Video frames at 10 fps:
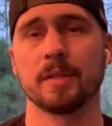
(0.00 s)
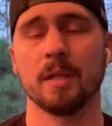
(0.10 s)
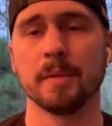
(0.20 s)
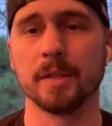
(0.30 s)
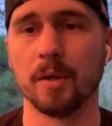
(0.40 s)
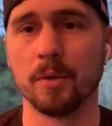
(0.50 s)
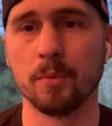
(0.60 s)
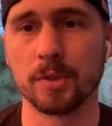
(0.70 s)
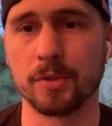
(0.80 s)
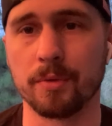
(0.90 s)
Let me know
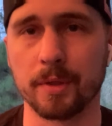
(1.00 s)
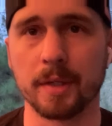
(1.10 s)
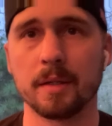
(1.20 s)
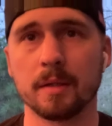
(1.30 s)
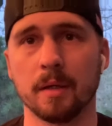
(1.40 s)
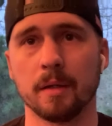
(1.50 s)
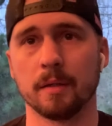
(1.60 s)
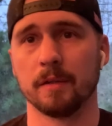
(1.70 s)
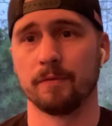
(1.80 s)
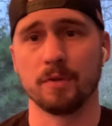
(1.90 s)
what you think.
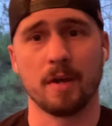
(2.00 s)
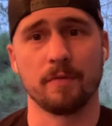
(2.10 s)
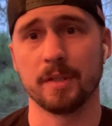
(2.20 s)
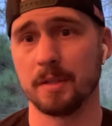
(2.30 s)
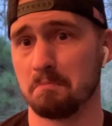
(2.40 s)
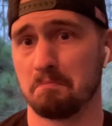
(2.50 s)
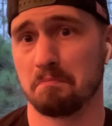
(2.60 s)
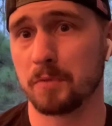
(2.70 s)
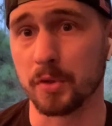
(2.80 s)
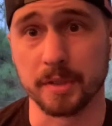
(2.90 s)
If you have any
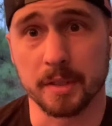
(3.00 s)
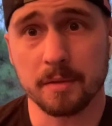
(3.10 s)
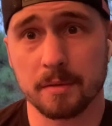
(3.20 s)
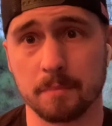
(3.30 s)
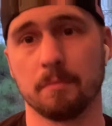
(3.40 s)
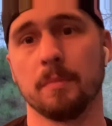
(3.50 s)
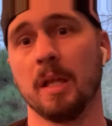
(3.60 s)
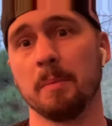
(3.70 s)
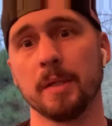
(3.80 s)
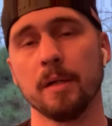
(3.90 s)
critiques,
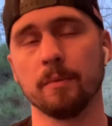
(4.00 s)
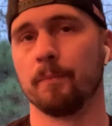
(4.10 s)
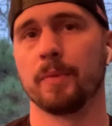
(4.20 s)
let me know.